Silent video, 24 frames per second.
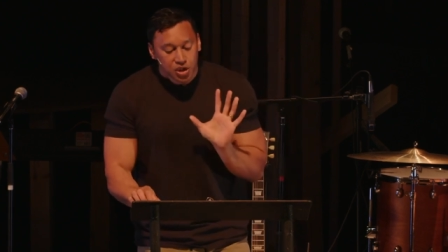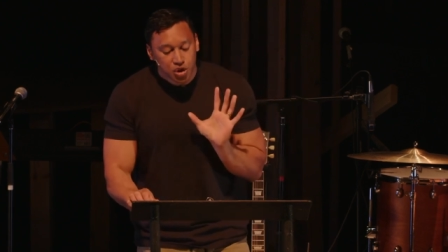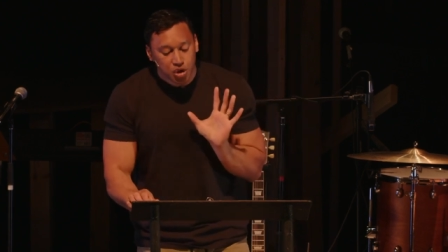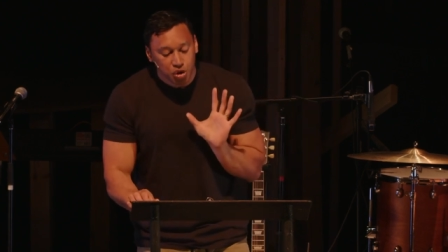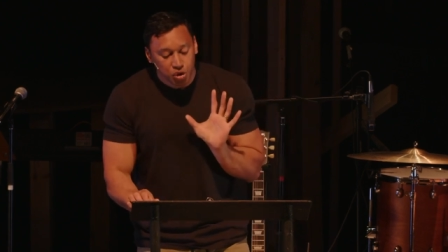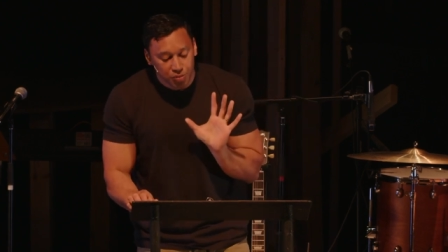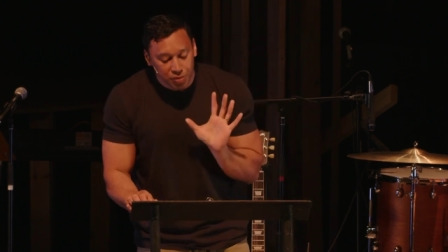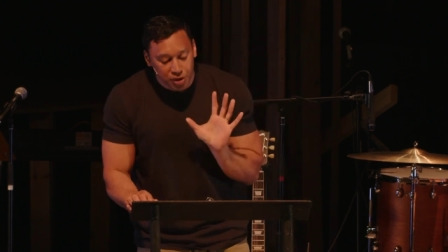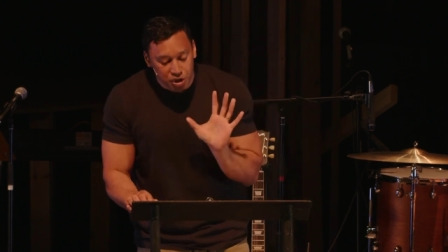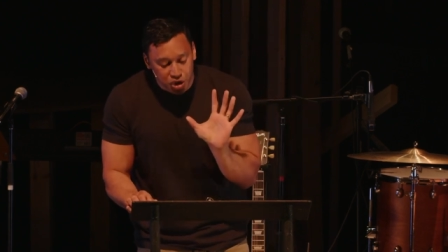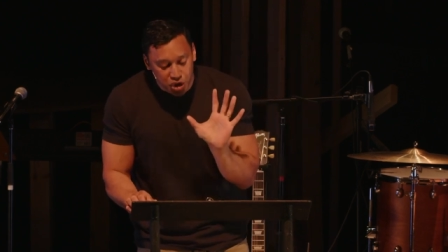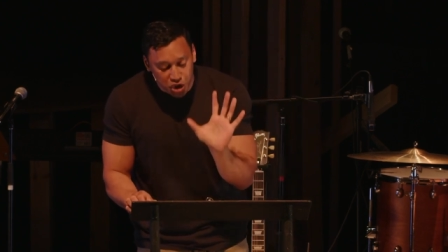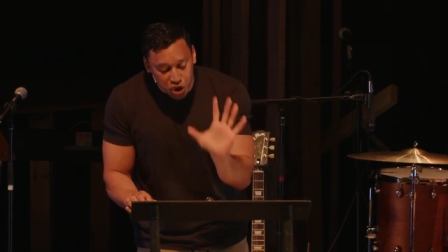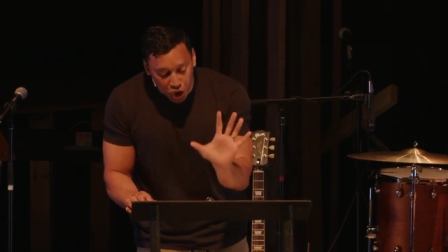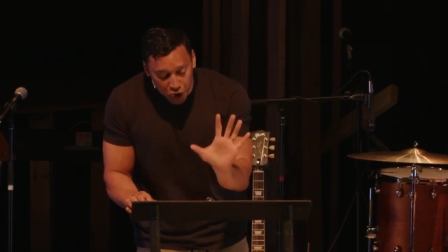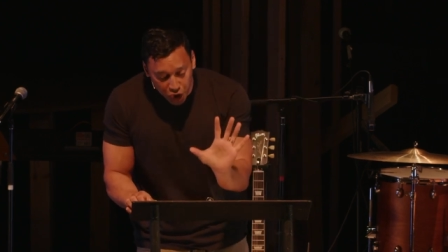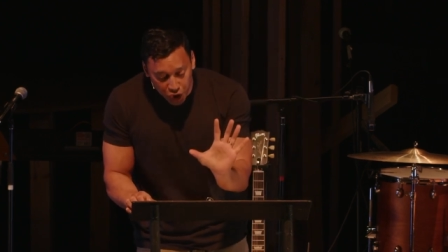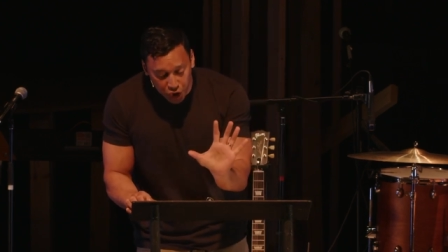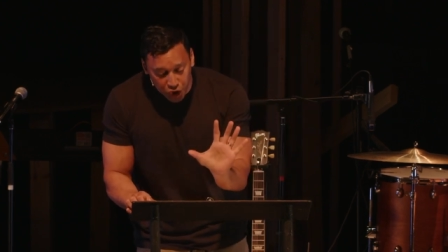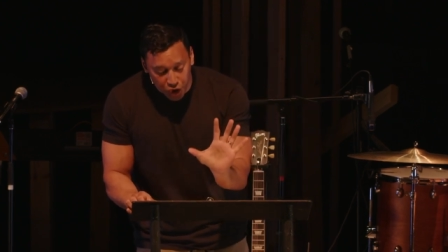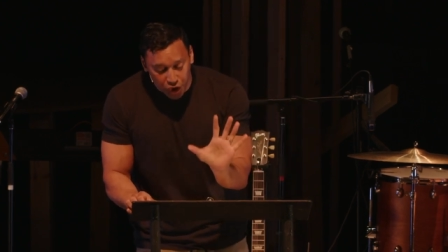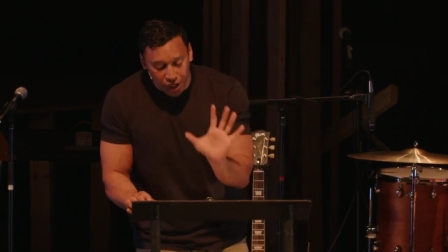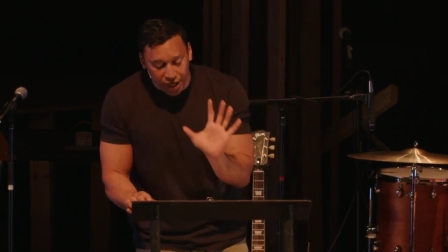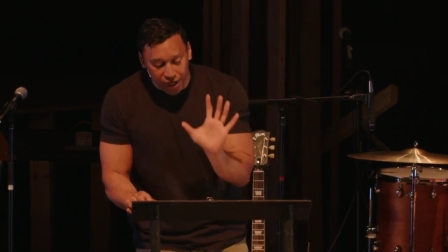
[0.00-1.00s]
to
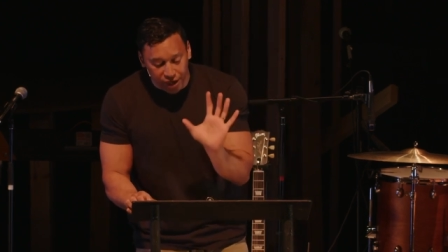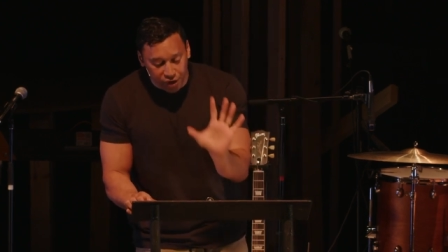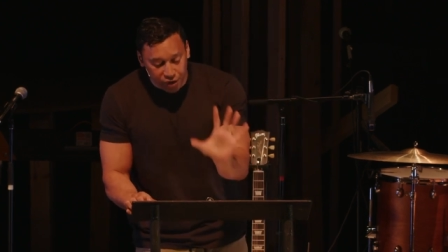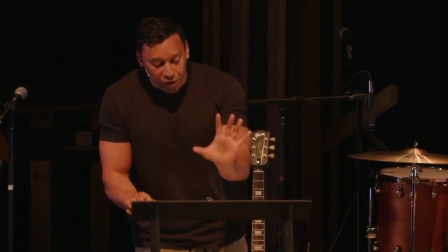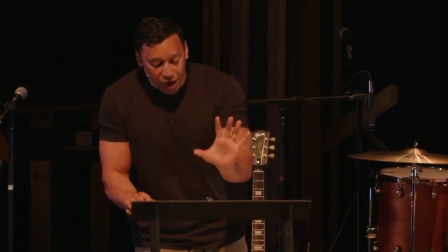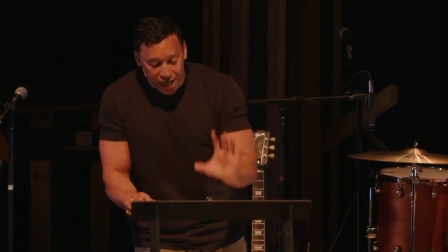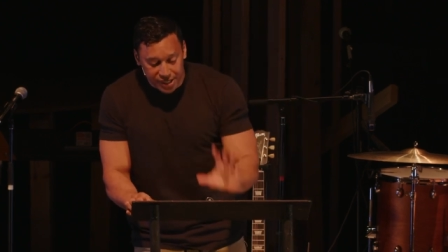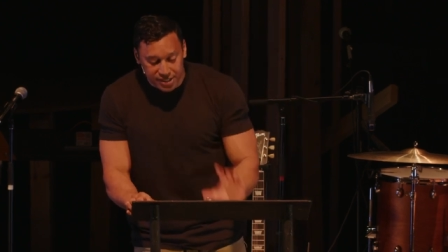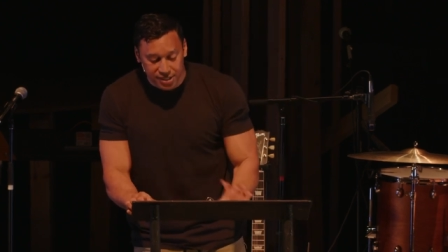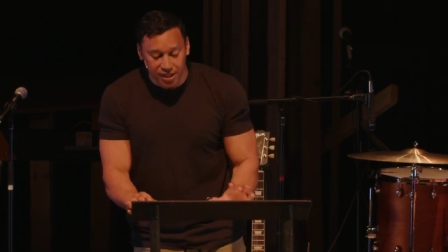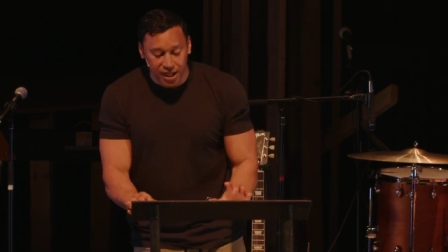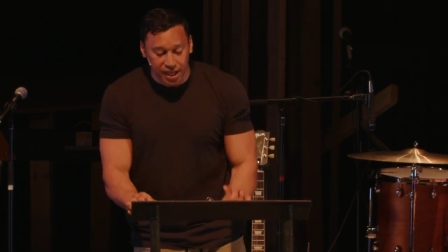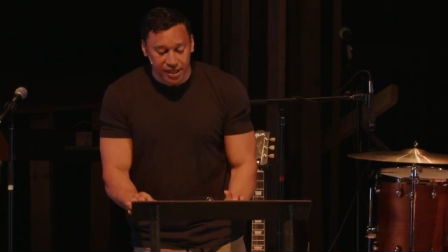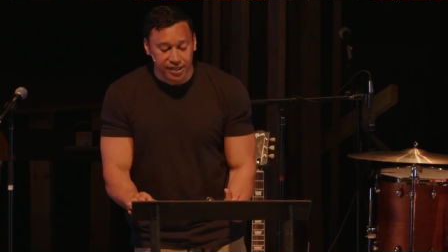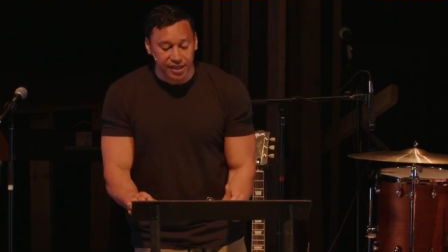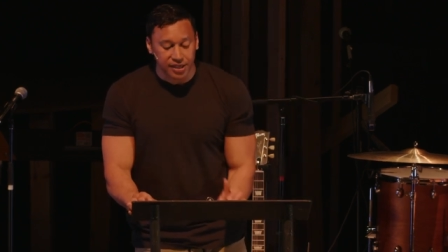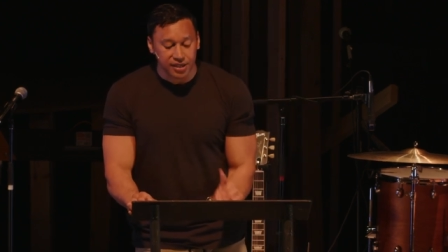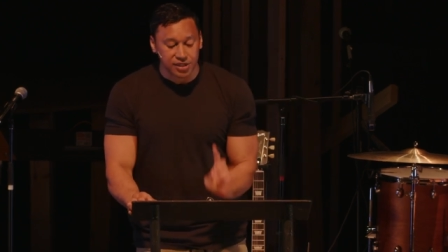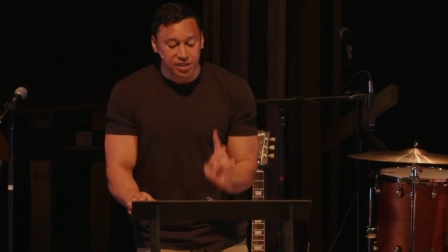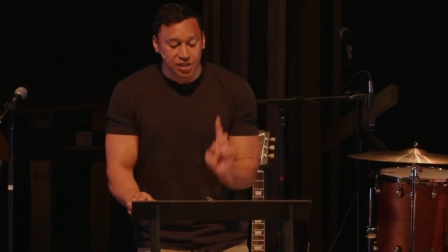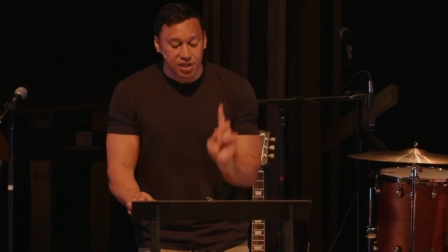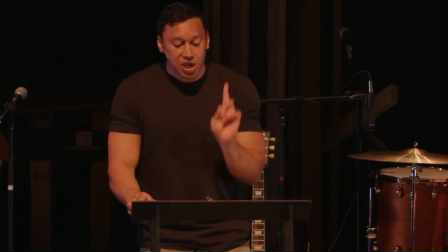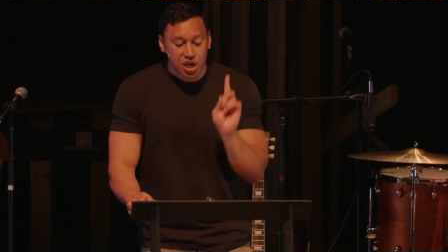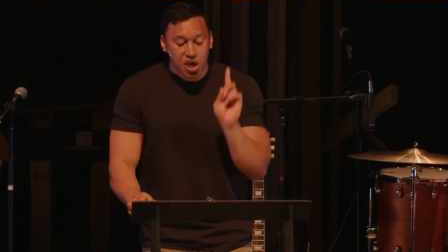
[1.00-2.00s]
mature in Christ
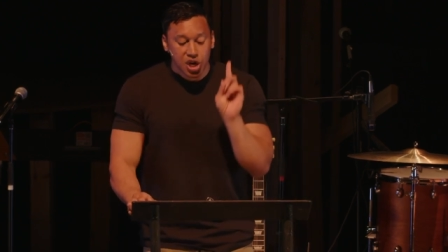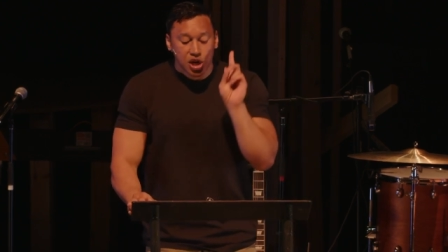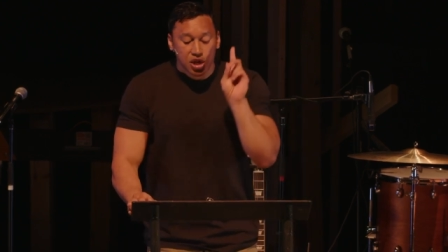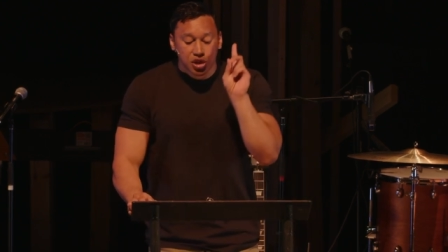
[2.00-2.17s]
likeness,